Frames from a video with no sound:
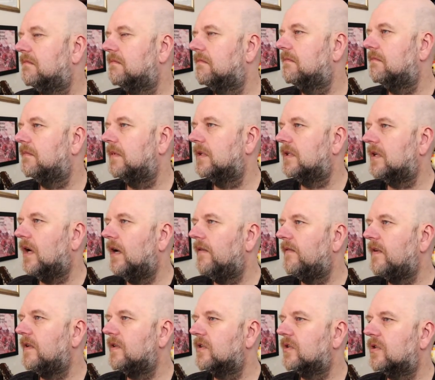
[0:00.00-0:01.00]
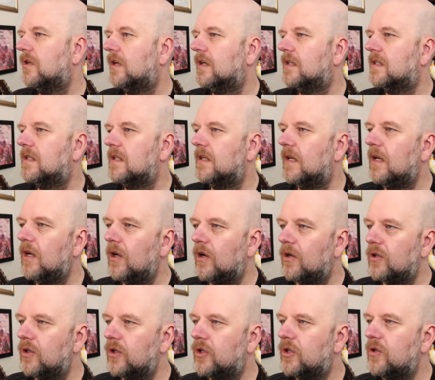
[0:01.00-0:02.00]
a diving instructor,
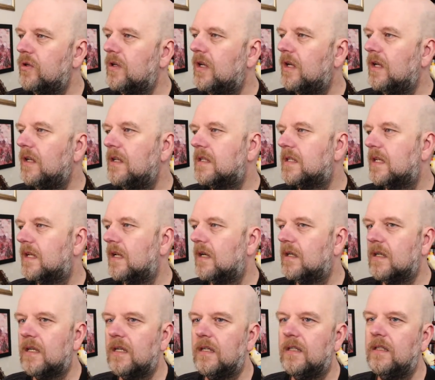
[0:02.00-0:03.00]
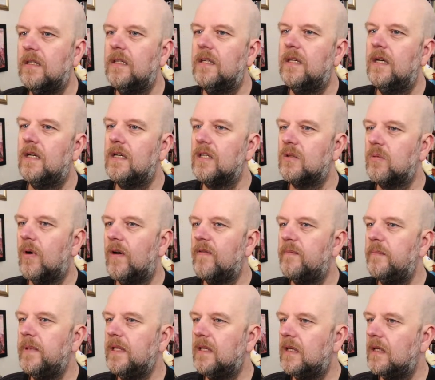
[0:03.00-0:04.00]
Yoshiki Tanaka, and his wife
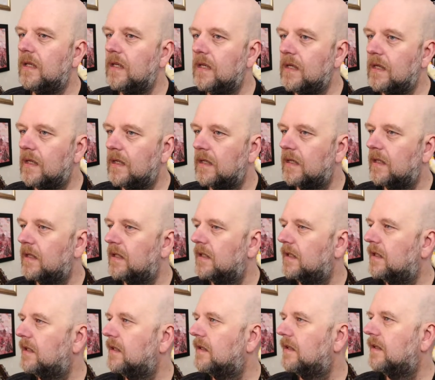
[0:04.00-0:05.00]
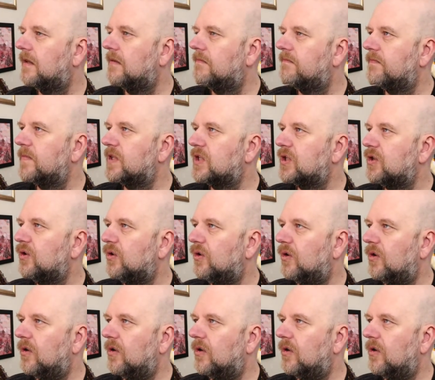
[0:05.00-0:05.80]
Miki saw